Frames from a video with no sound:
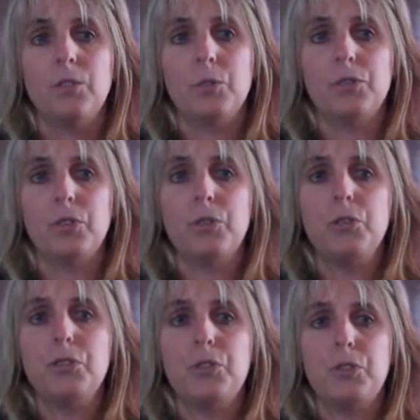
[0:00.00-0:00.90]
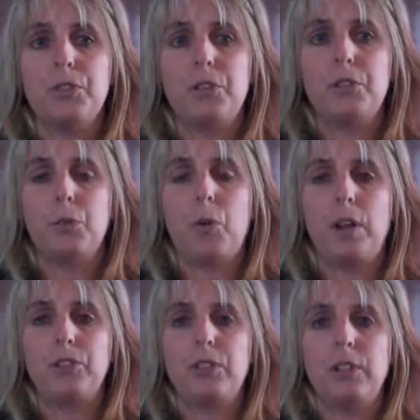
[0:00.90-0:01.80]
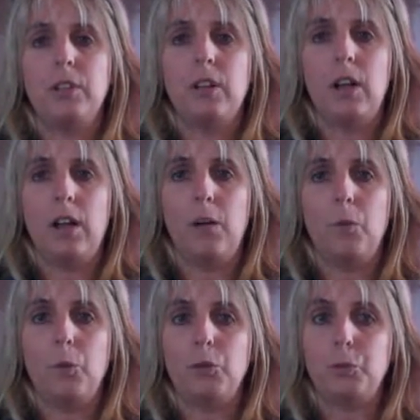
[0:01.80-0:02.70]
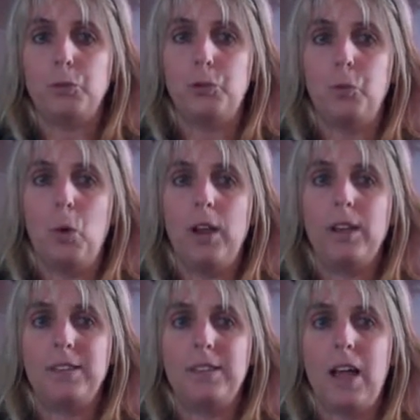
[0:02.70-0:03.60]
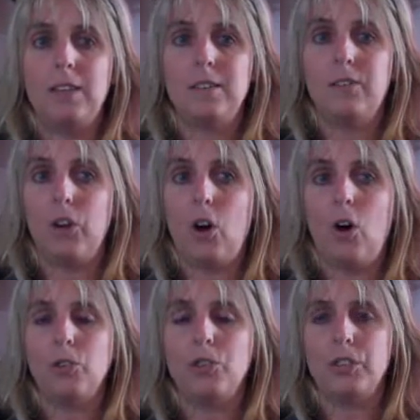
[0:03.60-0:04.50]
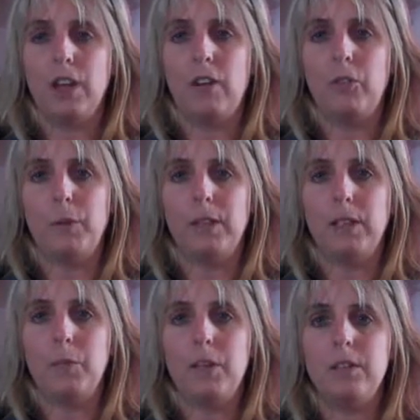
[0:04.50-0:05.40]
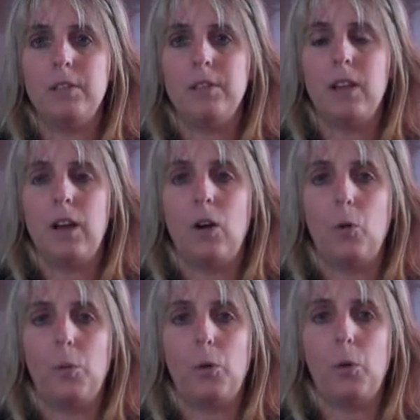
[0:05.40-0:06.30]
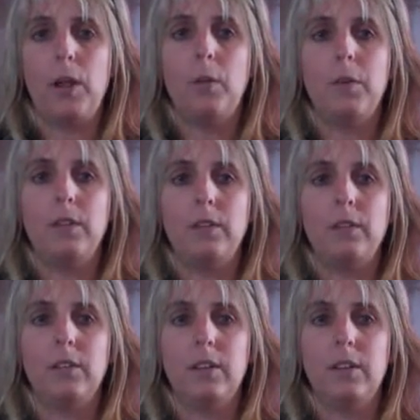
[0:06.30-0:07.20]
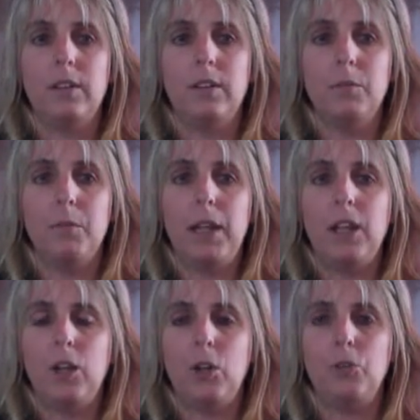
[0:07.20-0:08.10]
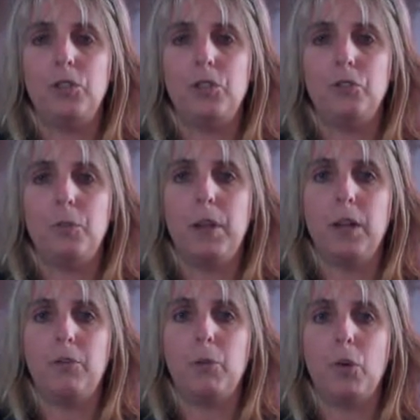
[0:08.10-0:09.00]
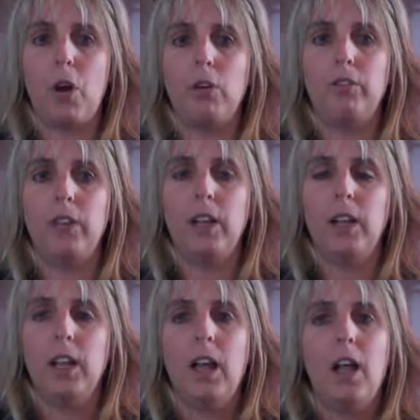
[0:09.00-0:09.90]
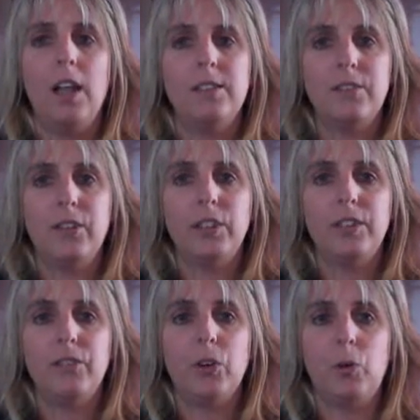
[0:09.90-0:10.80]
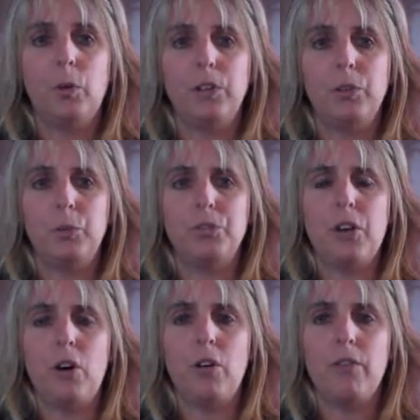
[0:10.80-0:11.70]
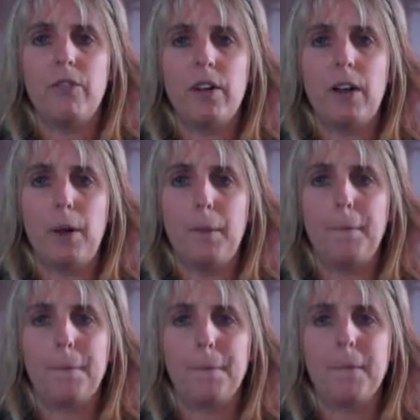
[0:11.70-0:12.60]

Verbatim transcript: So a solution to our central question, um, which was to what extent, if at all, should the government limit uh, or prohibit the making, use, and distributing of pornography, is a very difficult one to resolve. Um,